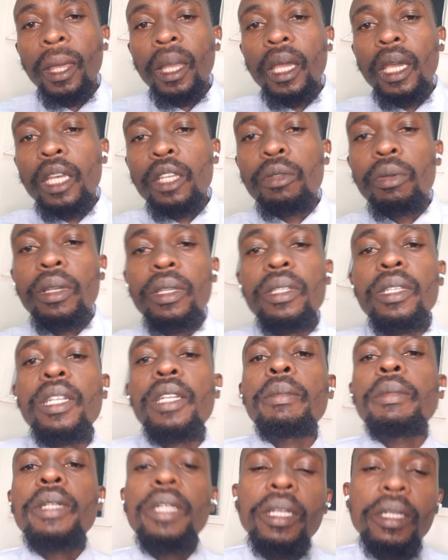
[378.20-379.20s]
XYZ
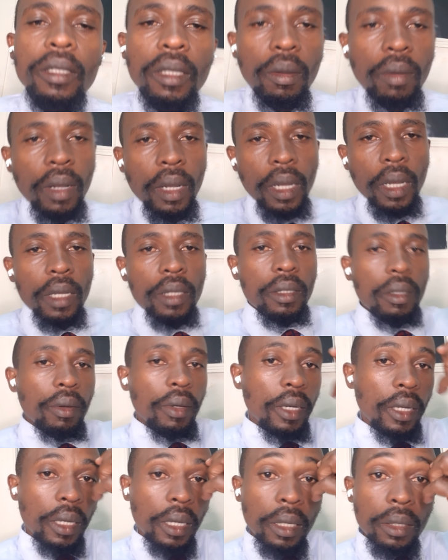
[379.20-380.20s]
Limited
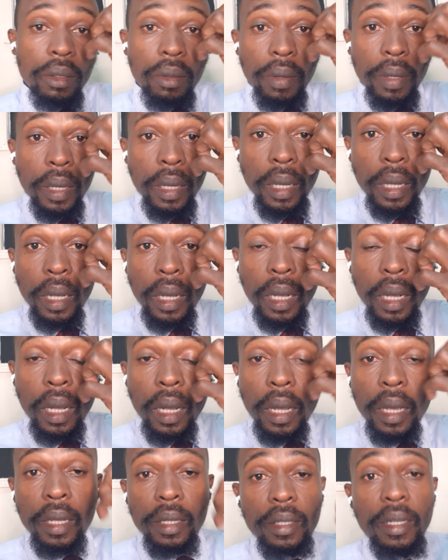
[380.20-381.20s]
as our
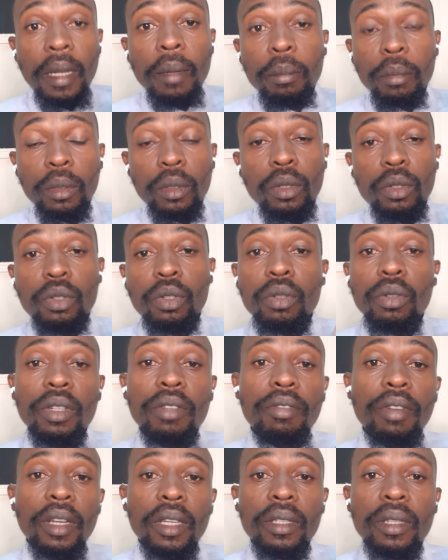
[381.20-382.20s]
example. So if
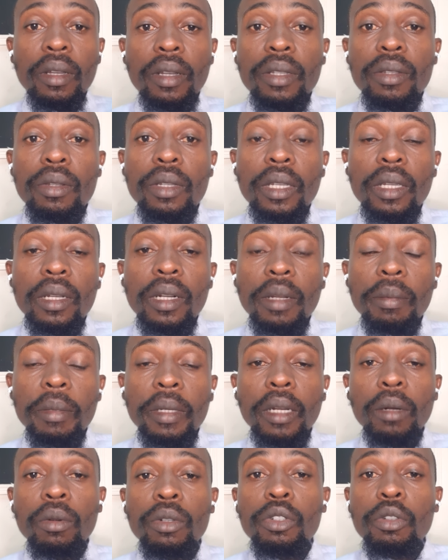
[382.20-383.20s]
XYZ
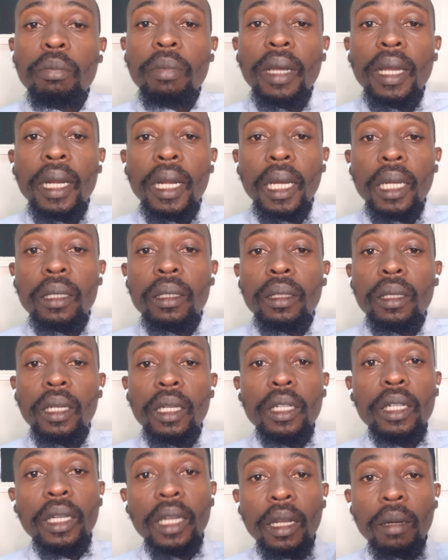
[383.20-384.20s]
Limited want to buy land,
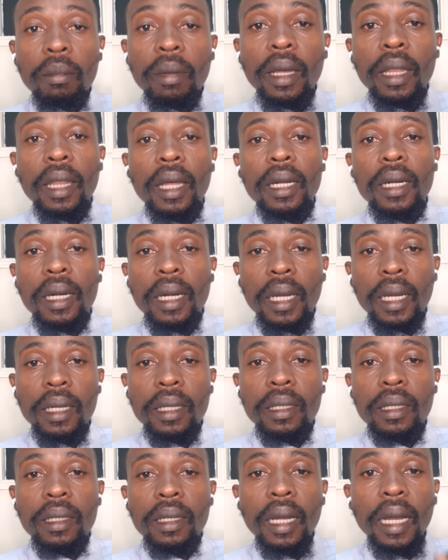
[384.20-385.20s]
it can buy that
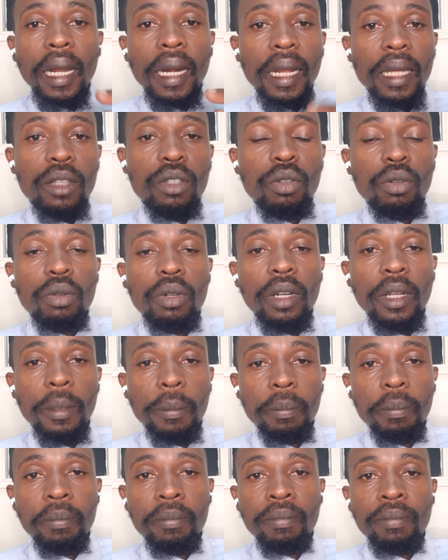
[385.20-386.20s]
land under its own name
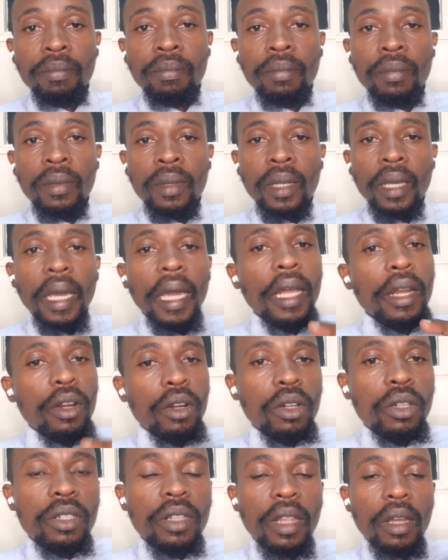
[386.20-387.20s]
and
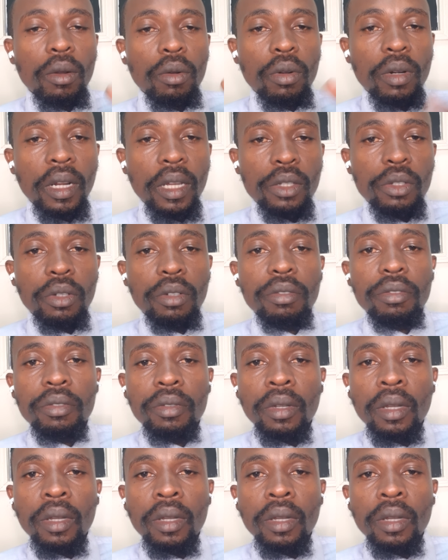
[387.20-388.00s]
not the owners of